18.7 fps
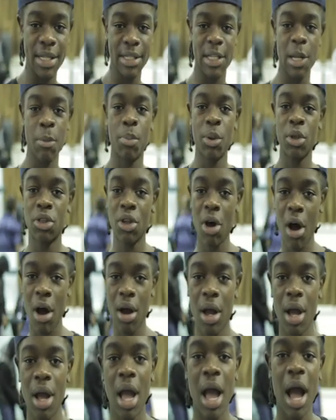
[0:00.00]
I ain't slipping,
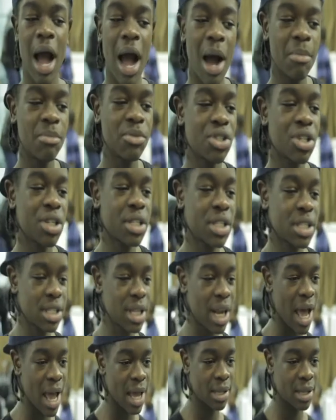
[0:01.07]
dog, I'm just